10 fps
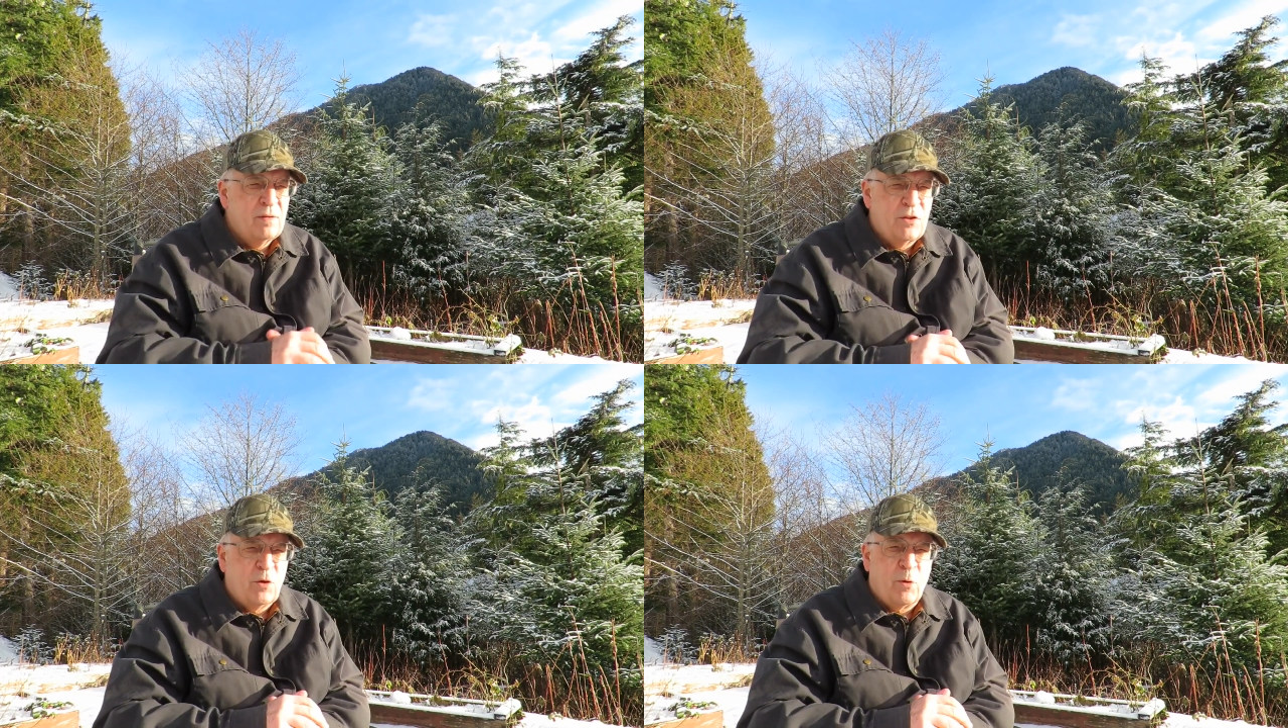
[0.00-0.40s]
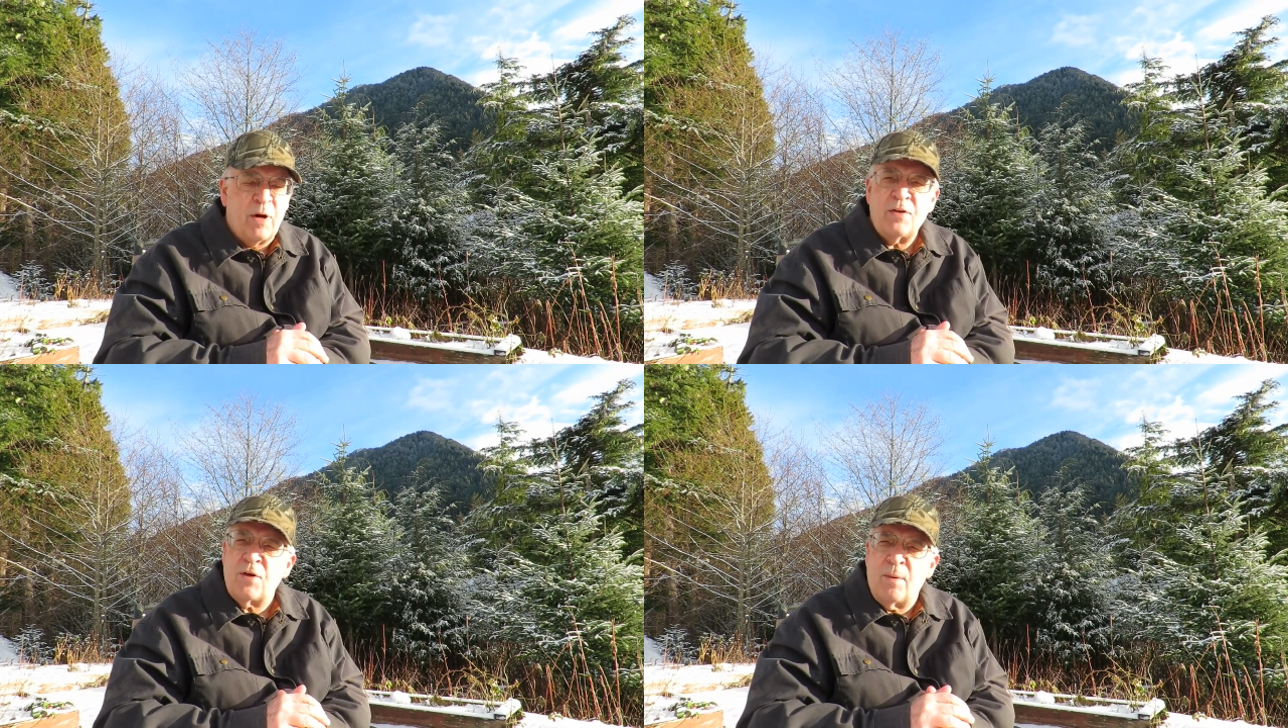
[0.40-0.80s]

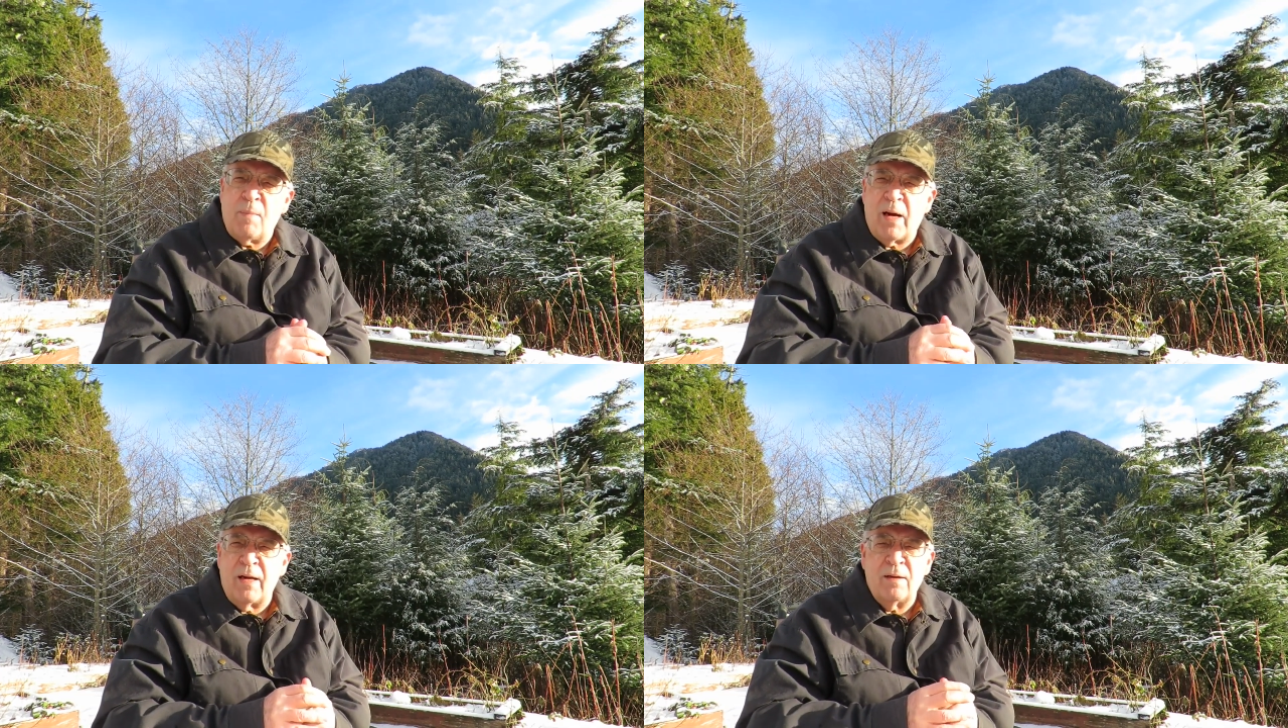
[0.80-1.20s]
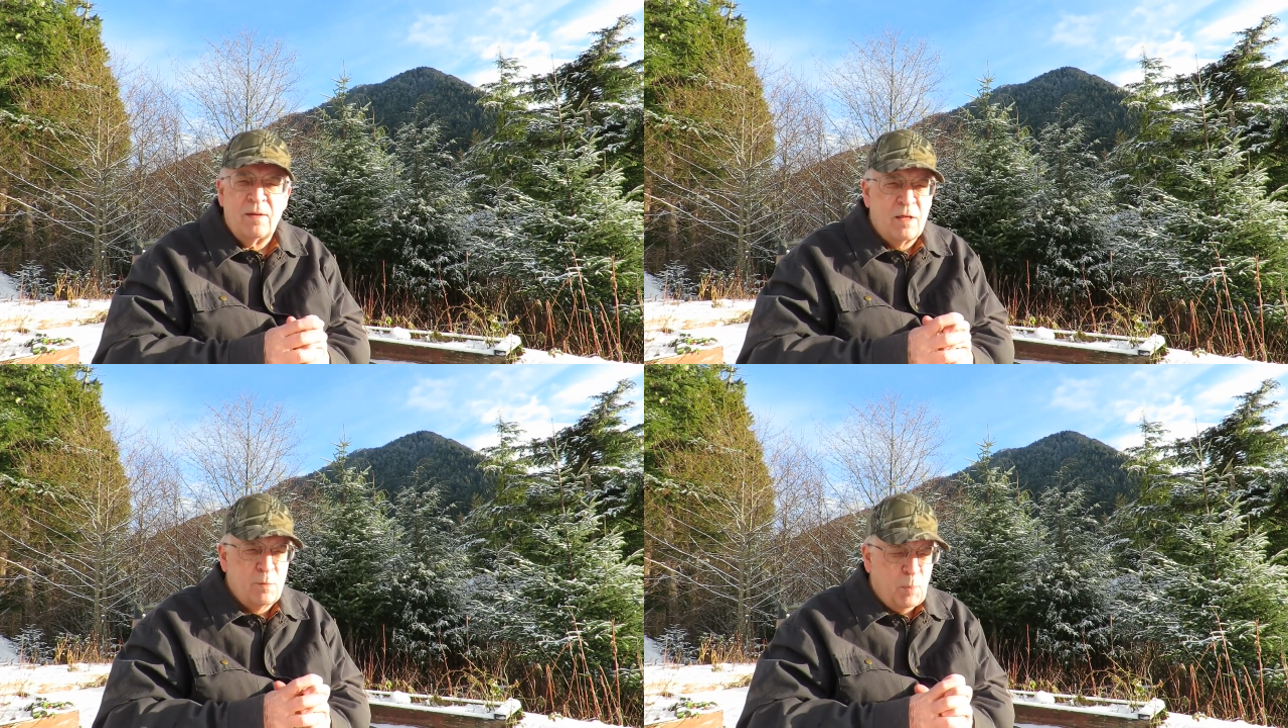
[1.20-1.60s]
stories on my
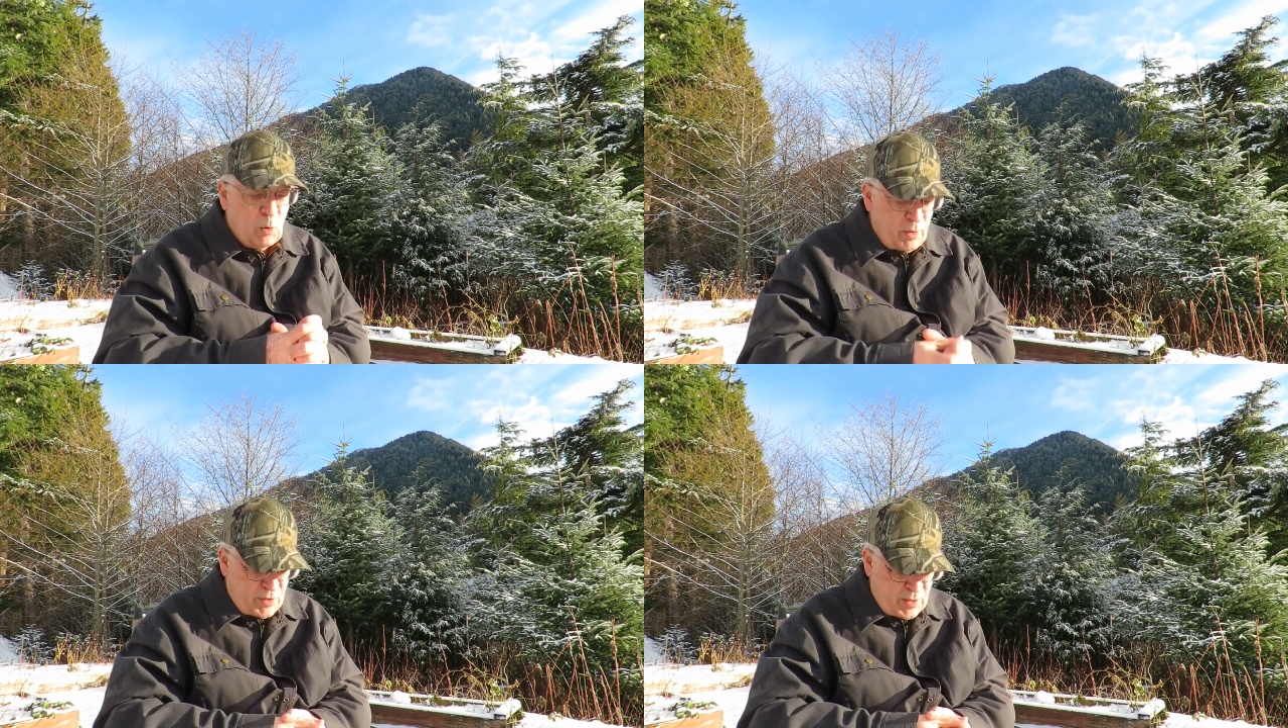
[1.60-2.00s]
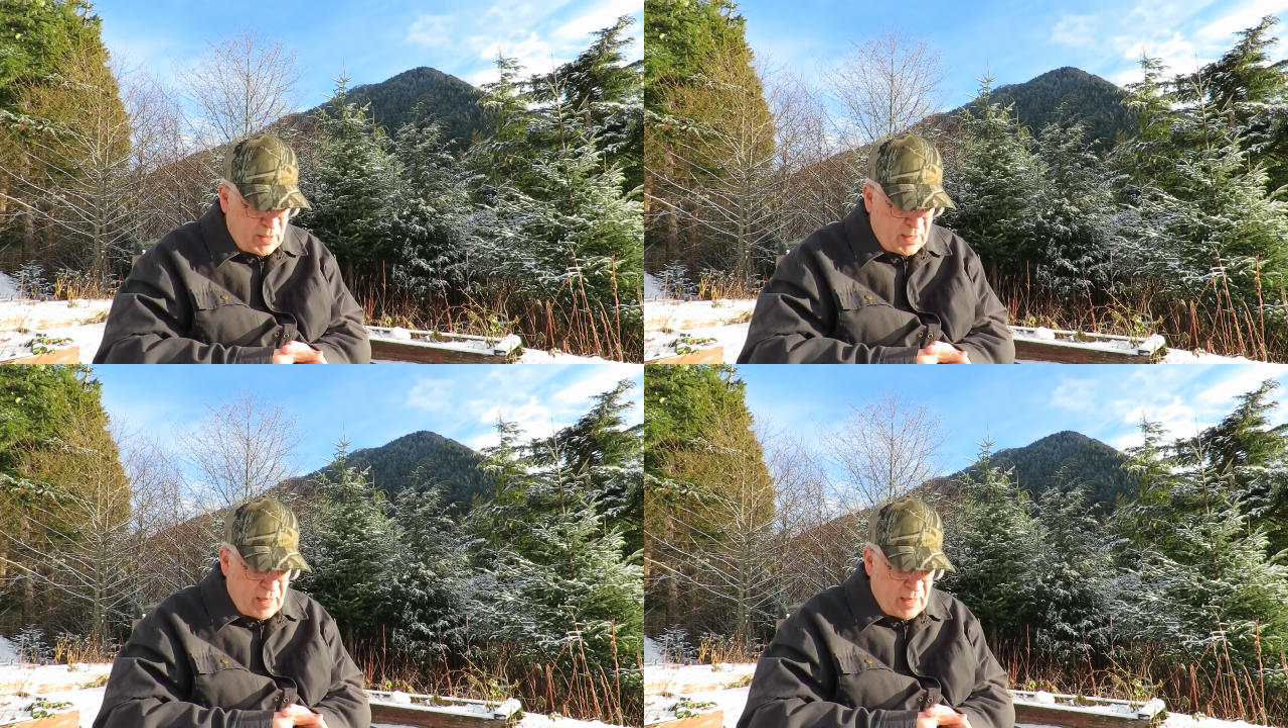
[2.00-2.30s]
Exploring Sitka